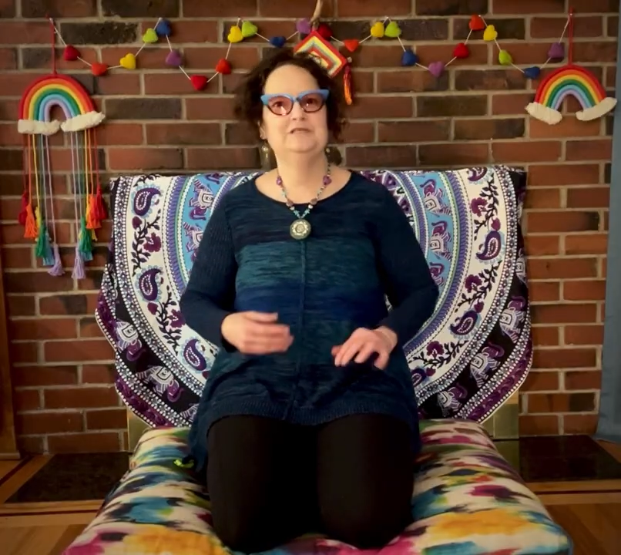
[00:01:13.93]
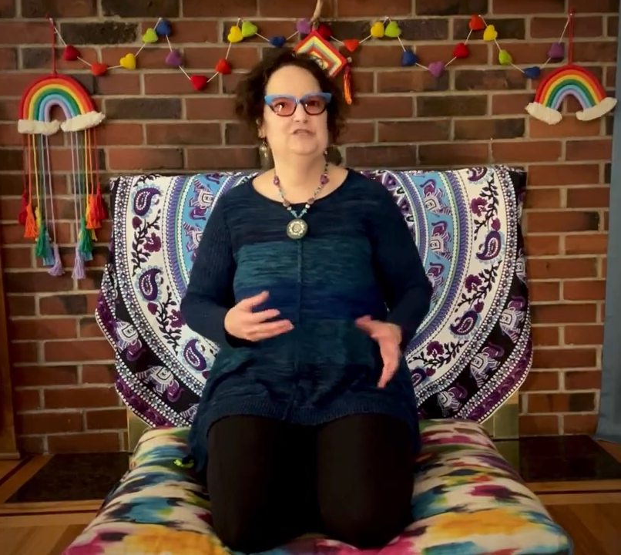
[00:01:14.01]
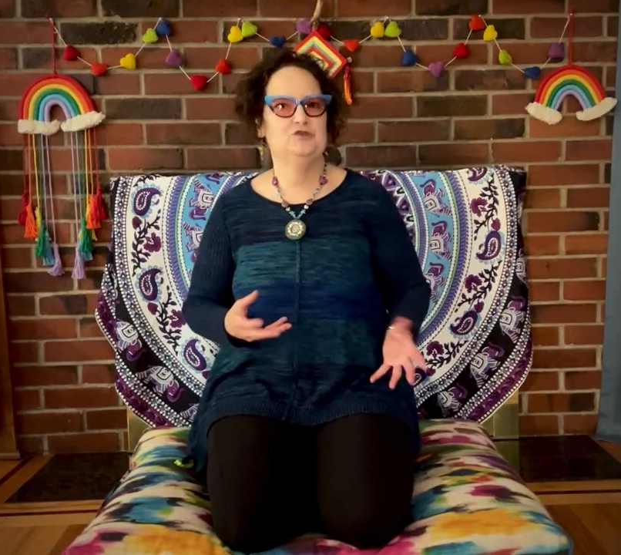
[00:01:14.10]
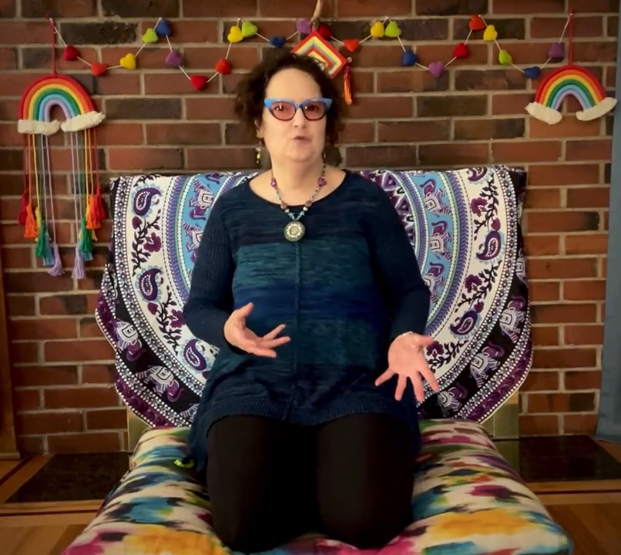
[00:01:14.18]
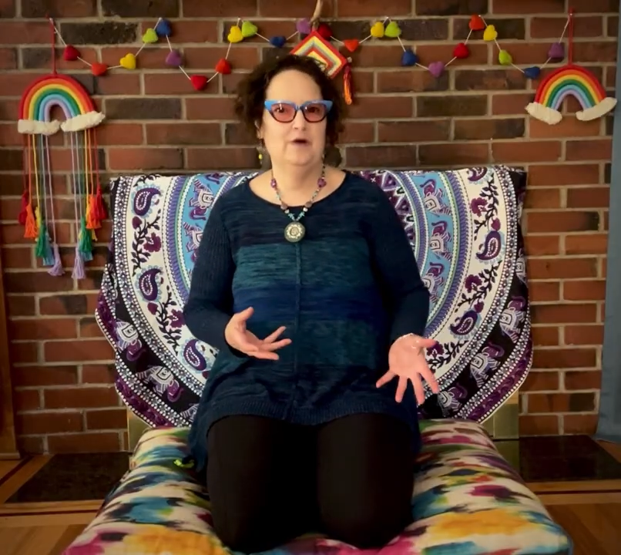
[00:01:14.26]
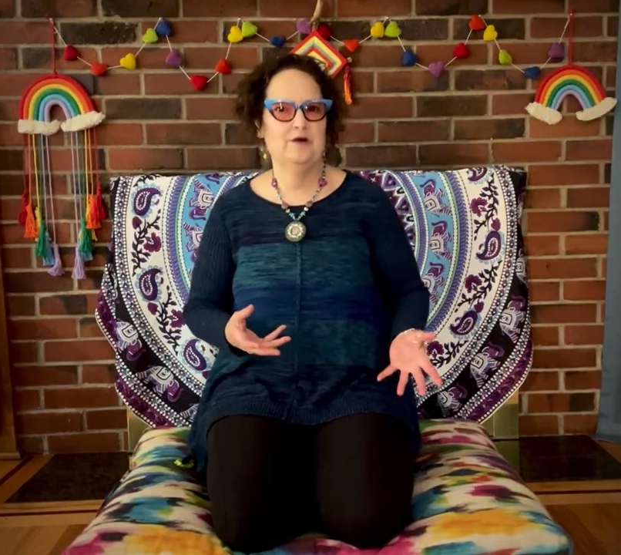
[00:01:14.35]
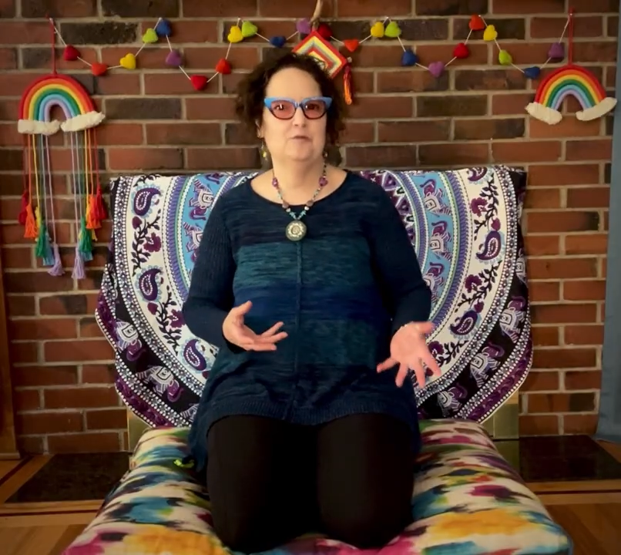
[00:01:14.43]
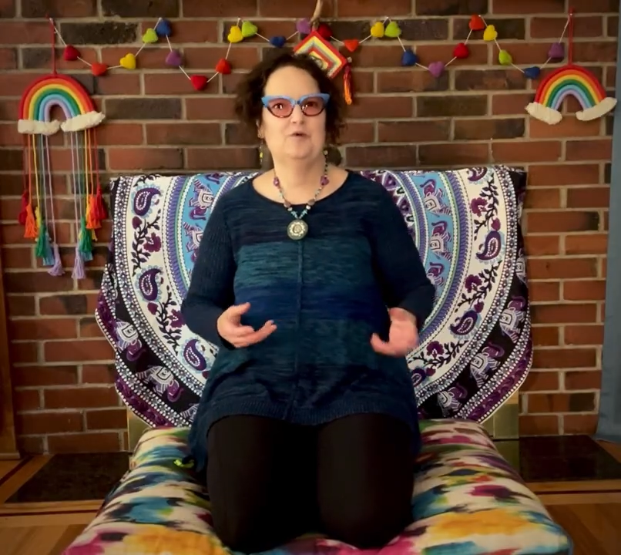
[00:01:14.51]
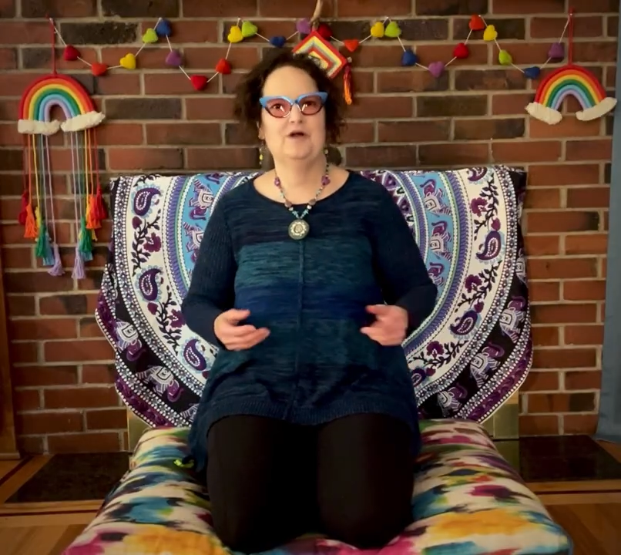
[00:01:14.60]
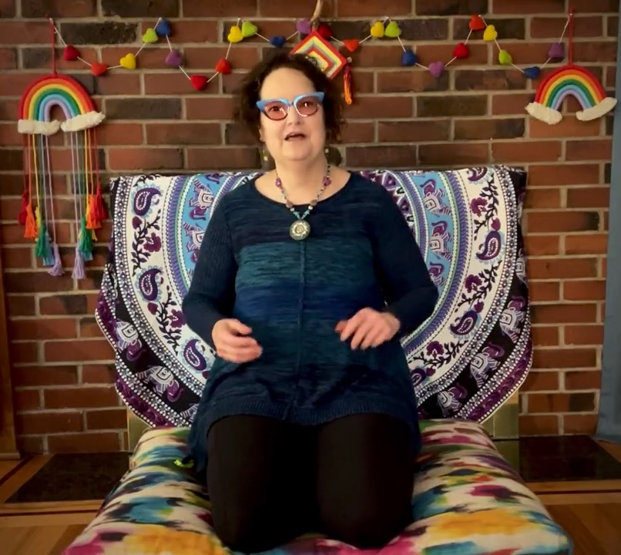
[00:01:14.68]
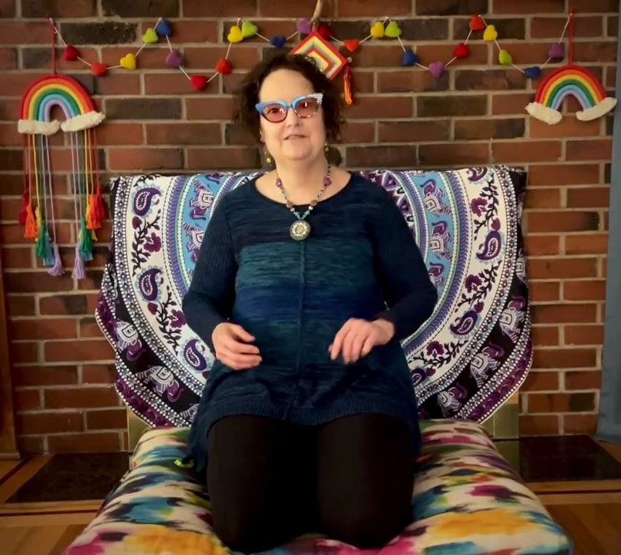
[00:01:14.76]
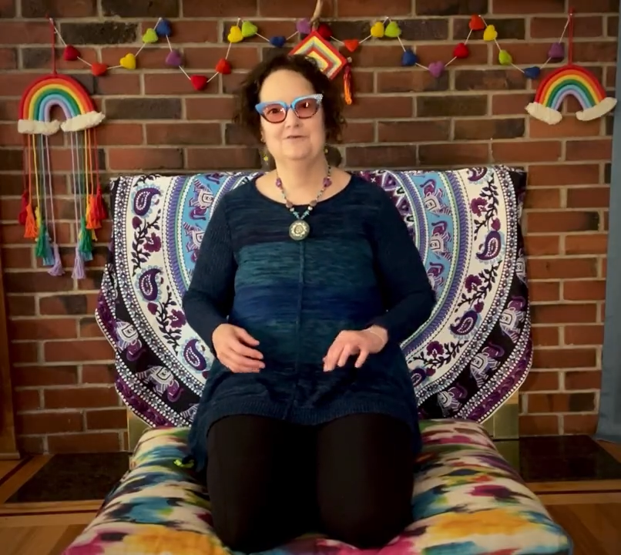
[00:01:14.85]
square
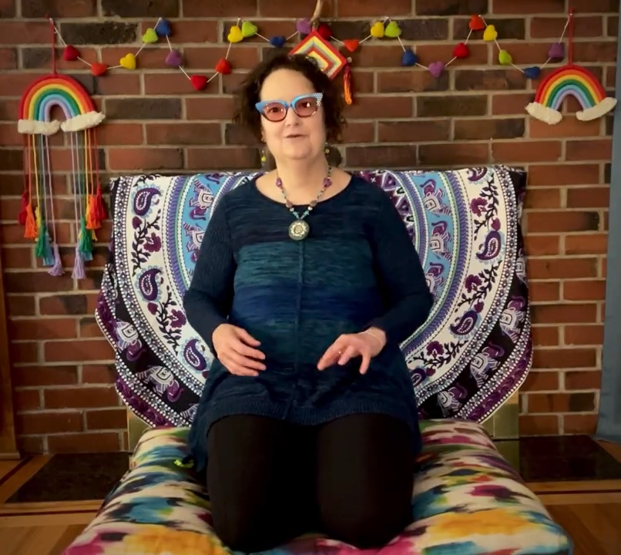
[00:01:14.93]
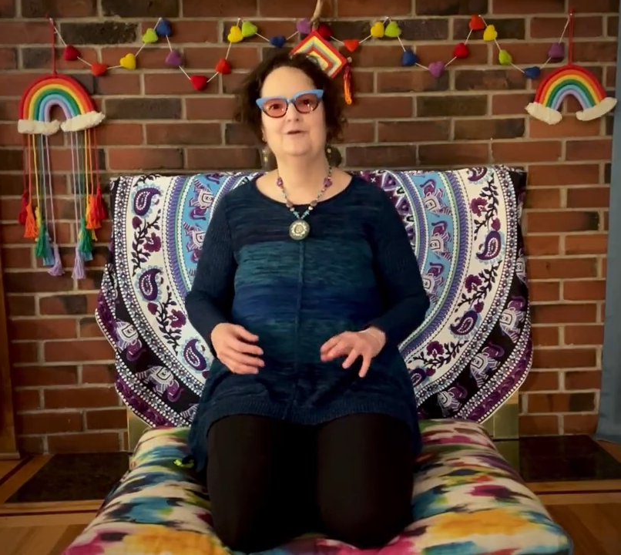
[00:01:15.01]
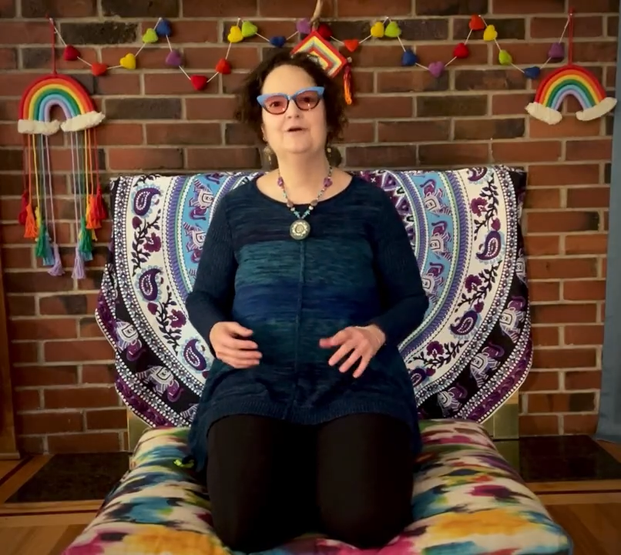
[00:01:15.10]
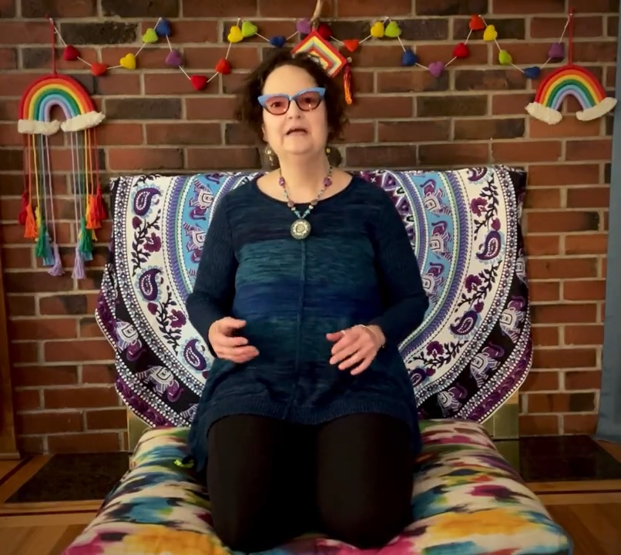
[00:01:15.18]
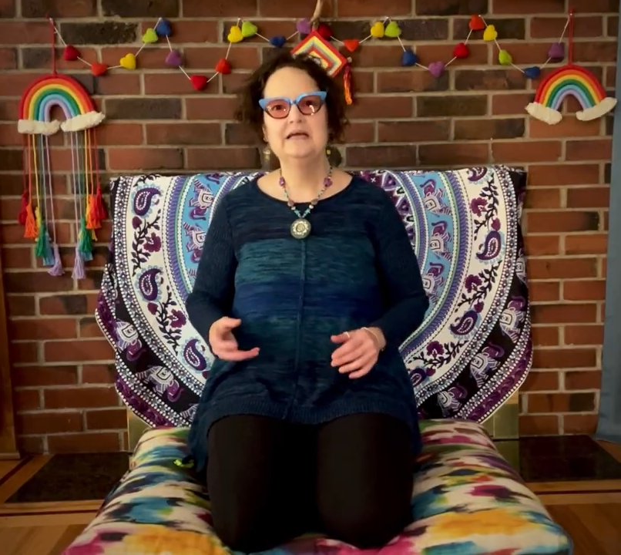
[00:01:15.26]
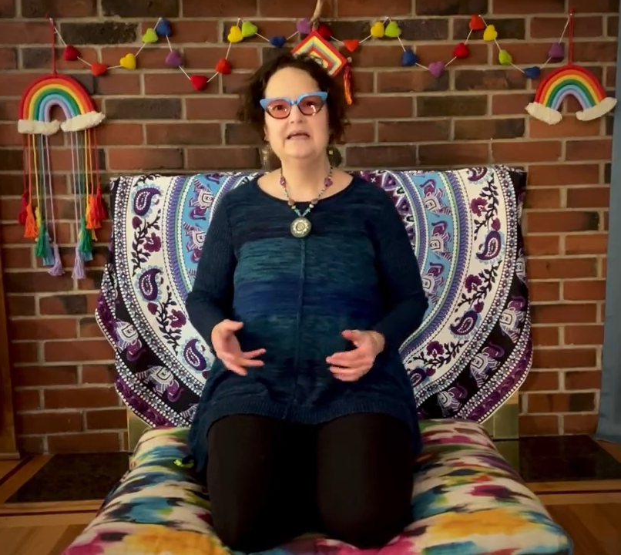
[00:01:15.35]
breath or